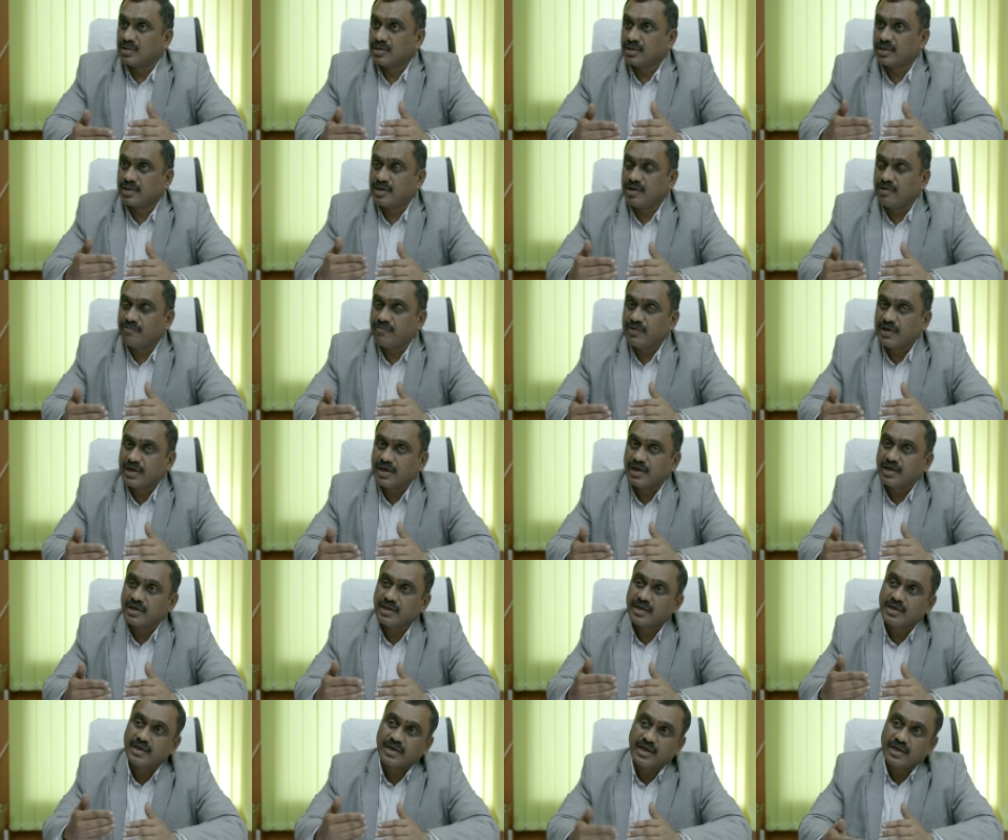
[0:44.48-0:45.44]
D
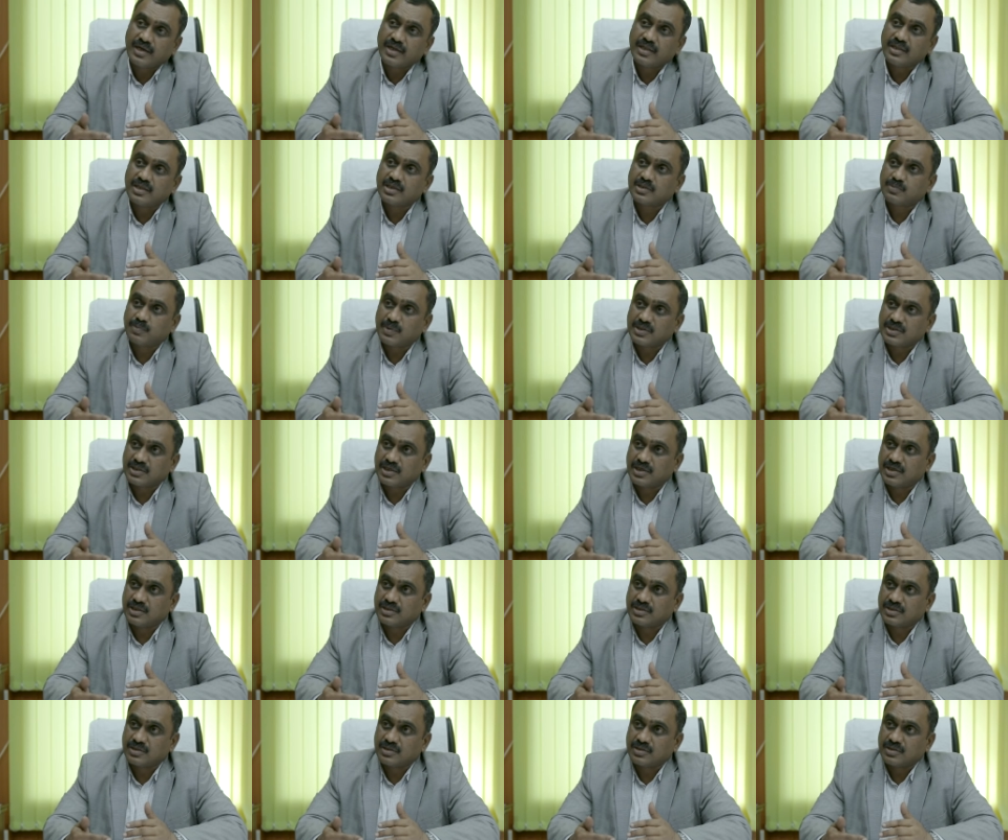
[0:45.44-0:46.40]
difficulty in getting the
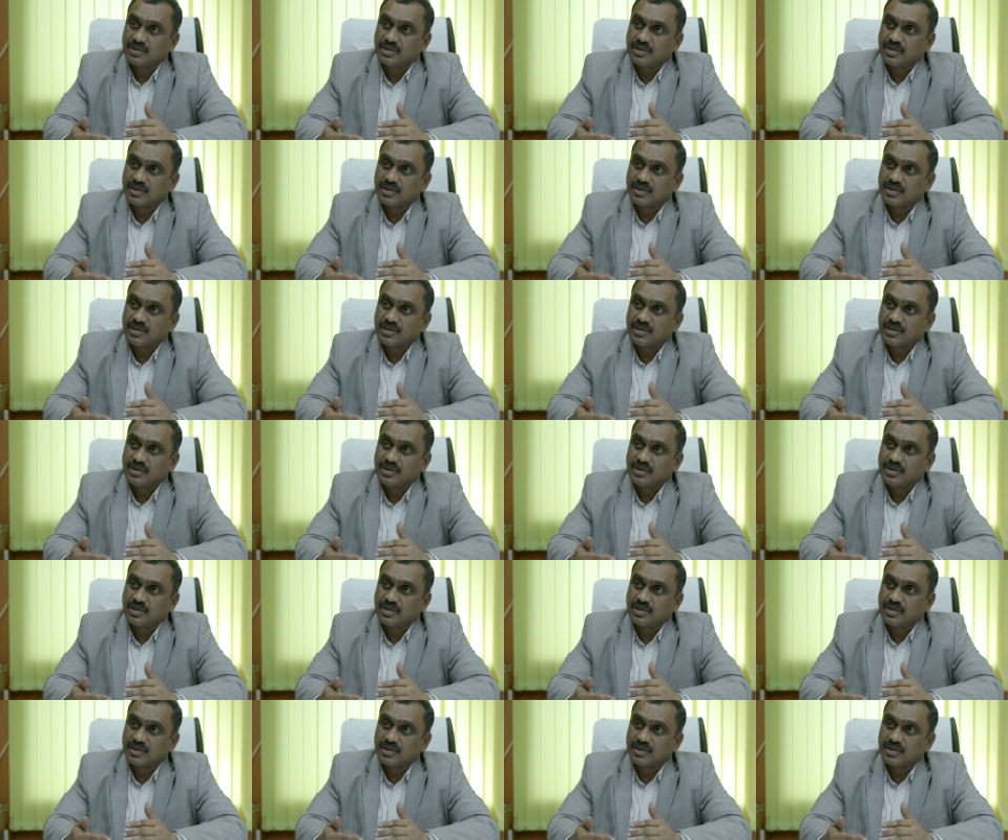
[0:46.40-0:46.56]
specialist.